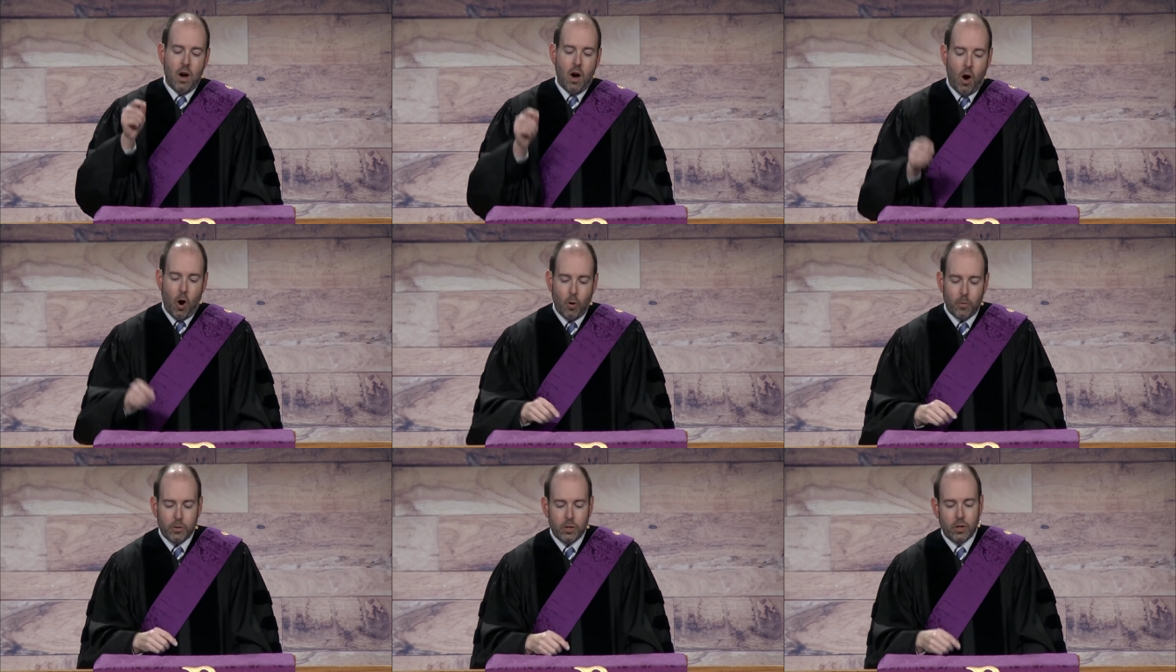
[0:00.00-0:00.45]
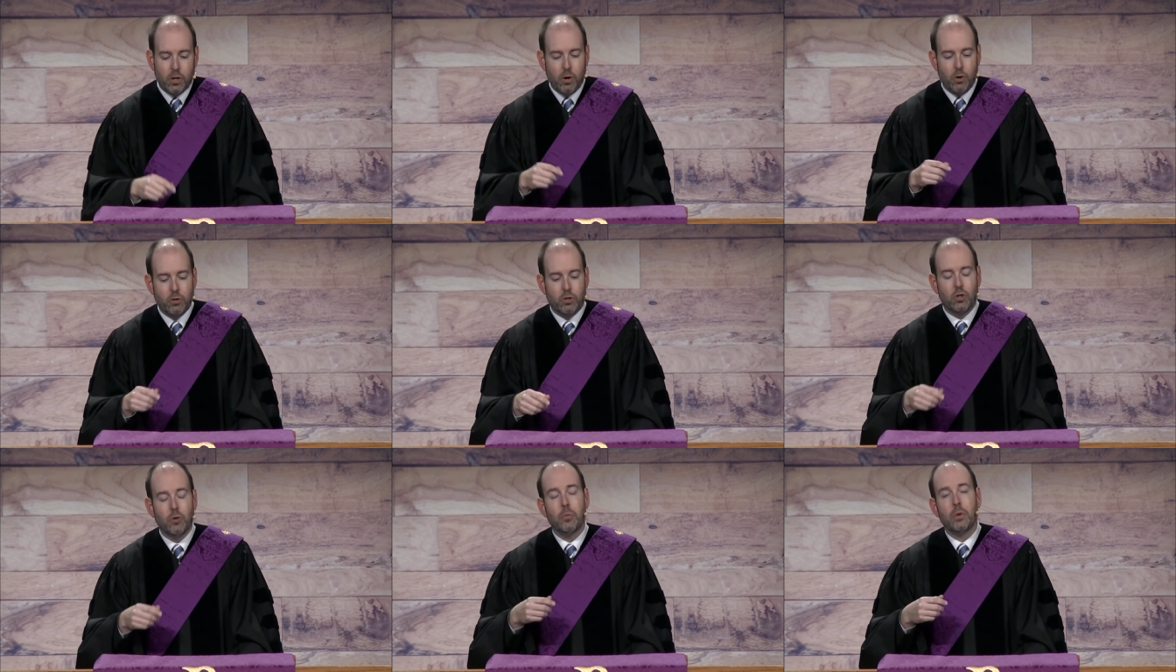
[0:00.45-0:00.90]
hope to
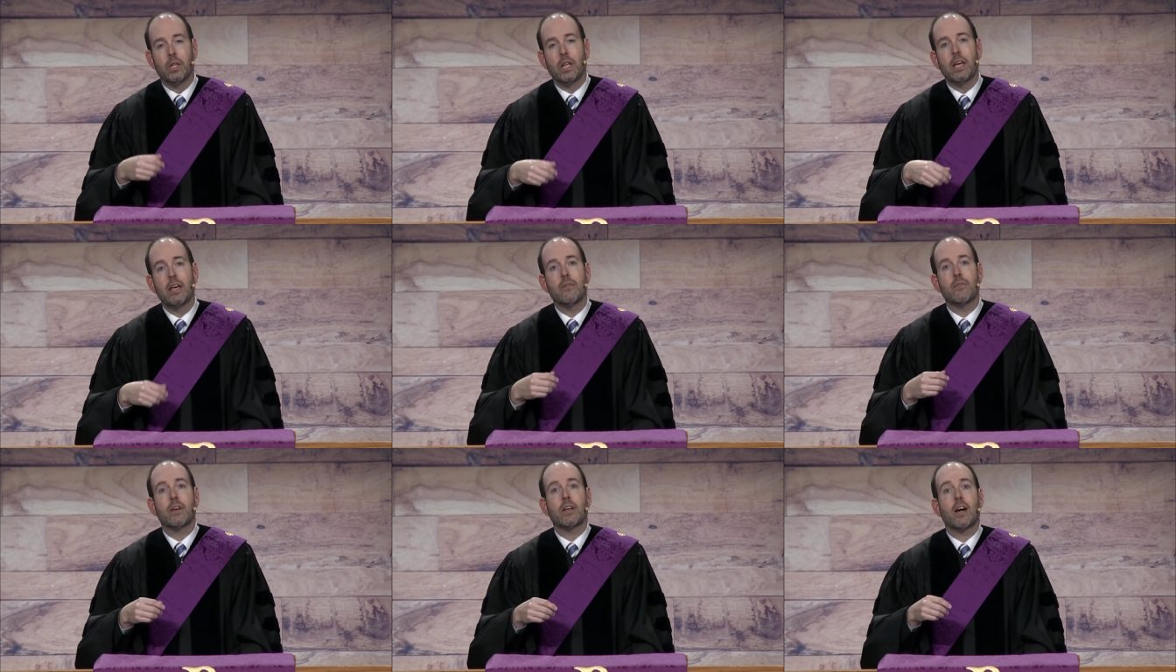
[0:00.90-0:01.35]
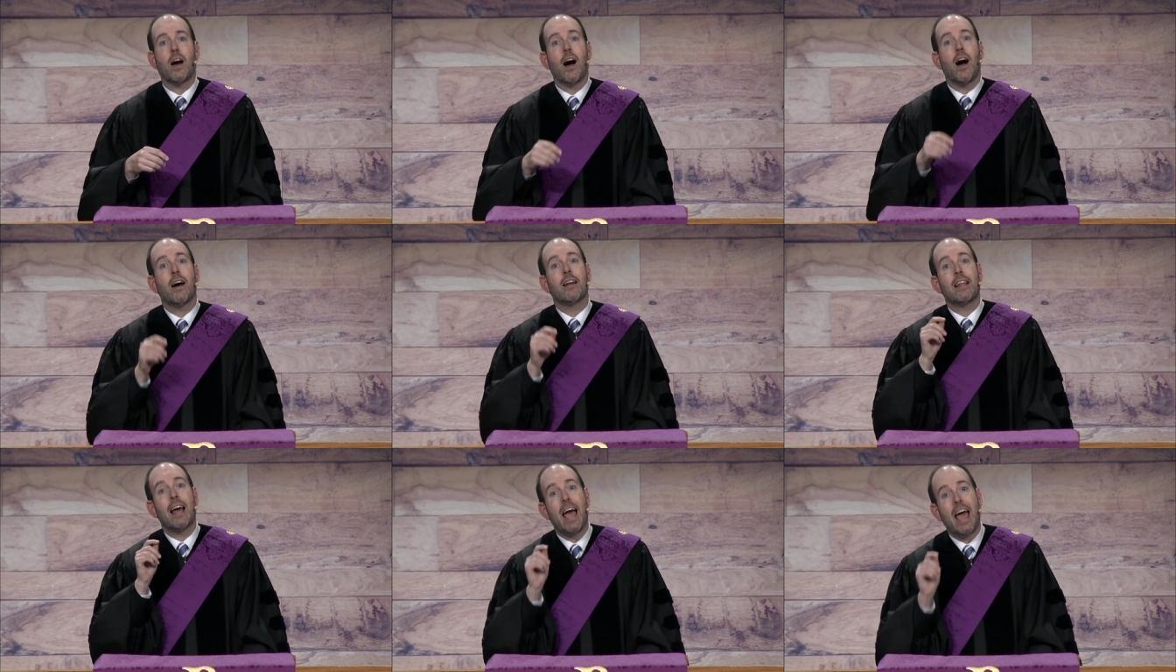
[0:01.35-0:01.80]
those who believe in
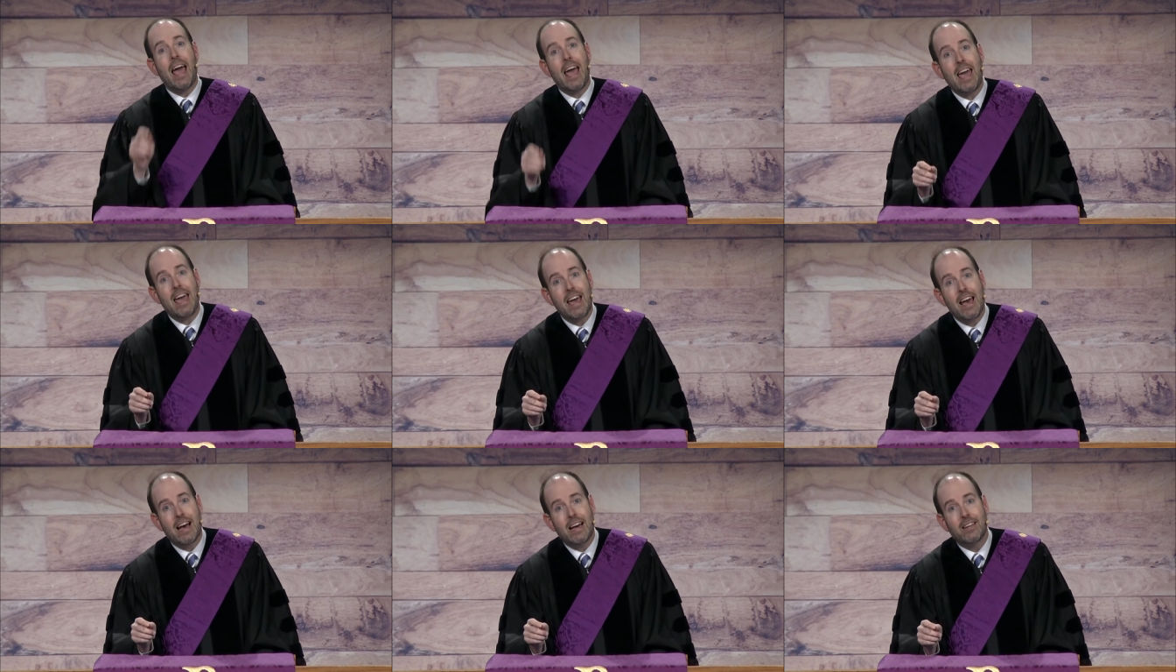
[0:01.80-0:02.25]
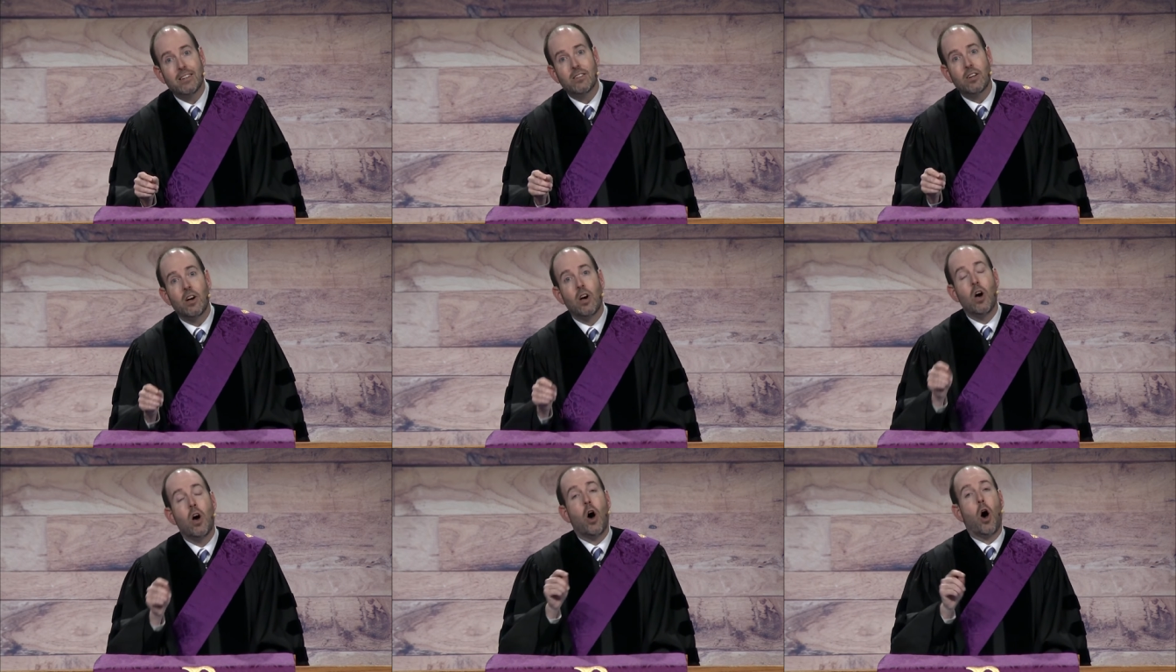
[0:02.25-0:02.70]
God and